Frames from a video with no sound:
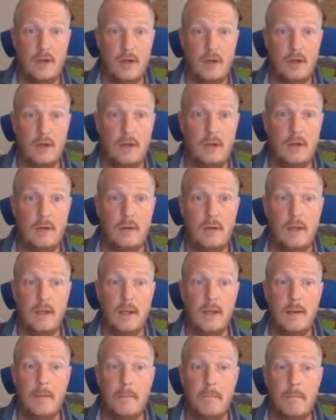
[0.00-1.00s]
There are
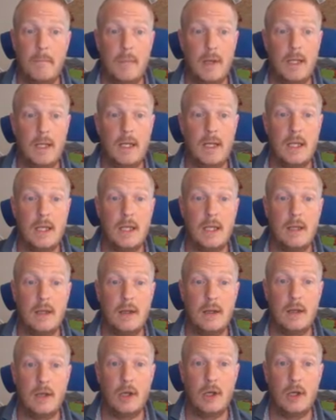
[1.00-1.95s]
many